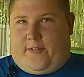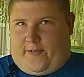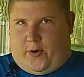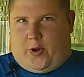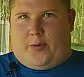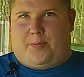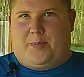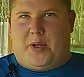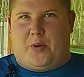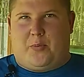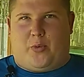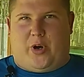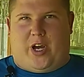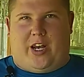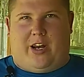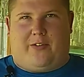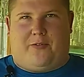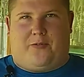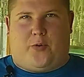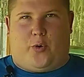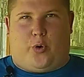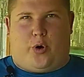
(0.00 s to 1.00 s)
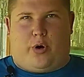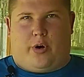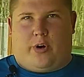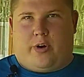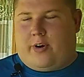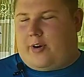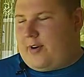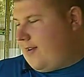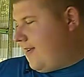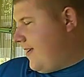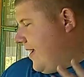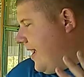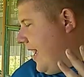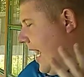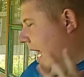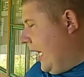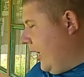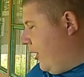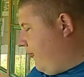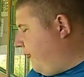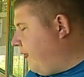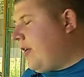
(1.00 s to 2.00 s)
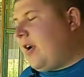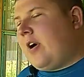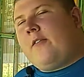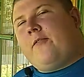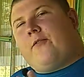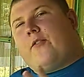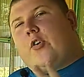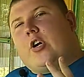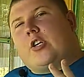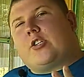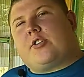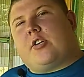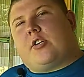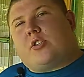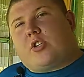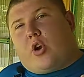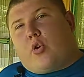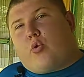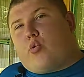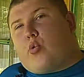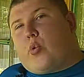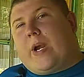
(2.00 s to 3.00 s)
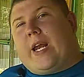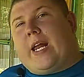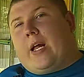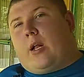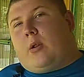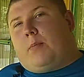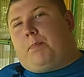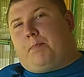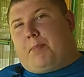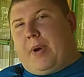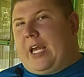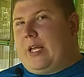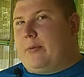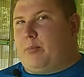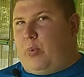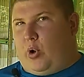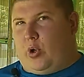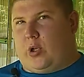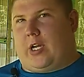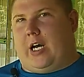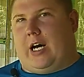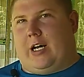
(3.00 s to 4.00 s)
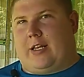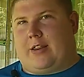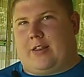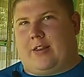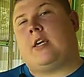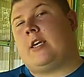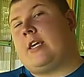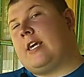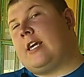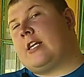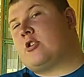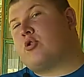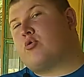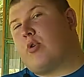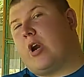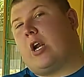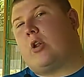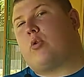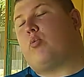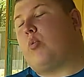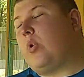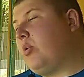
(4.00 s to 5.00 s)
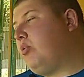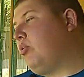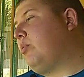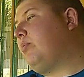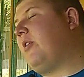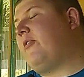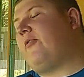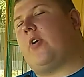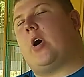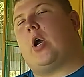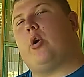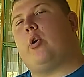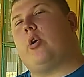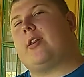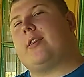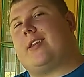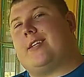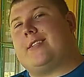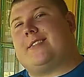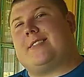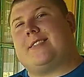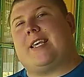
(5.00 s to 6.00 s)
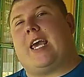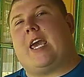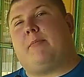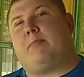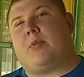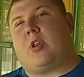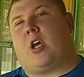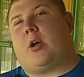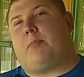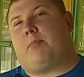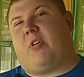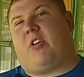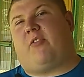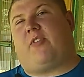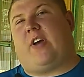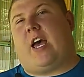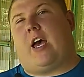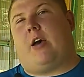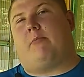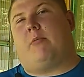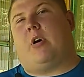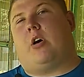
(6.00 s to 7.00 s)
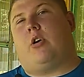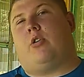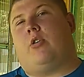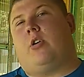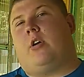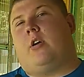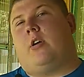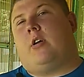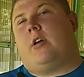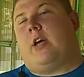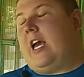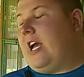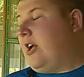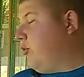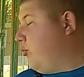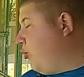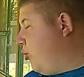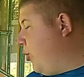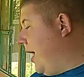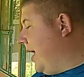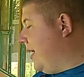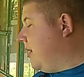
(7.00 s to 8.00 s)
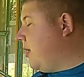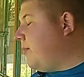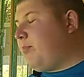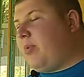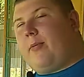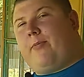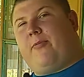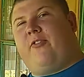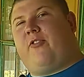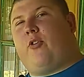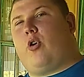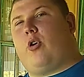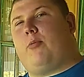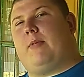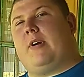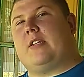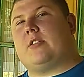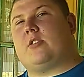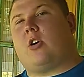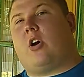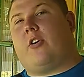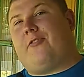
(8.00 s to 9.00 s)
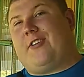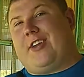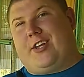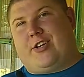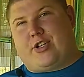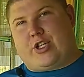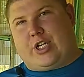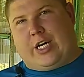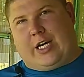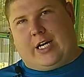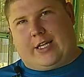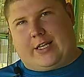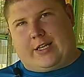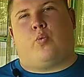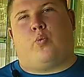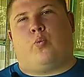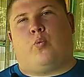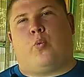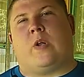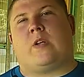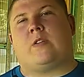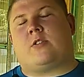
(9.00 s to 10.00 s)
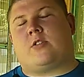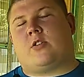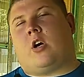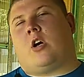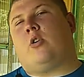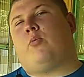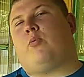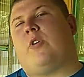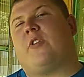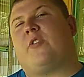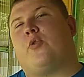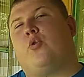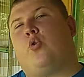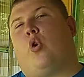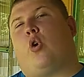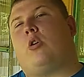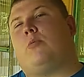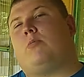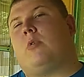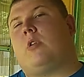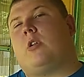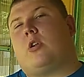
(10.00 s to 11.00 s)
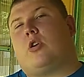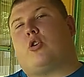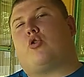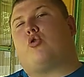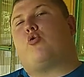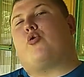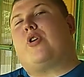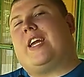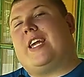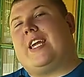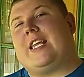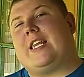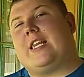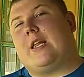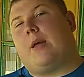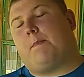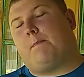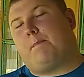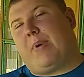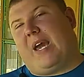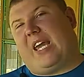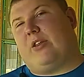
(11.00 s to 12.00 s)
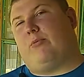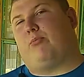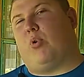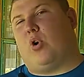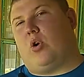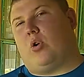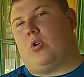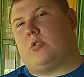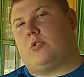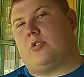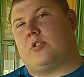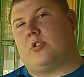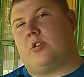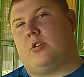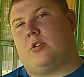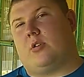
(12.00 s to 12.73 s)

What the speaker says: all been waiting for. Alpha versus a real paintball gun. Each round we will be firing the same type of ammo and rate the performance of each gun. We'll start with normal green paintballs.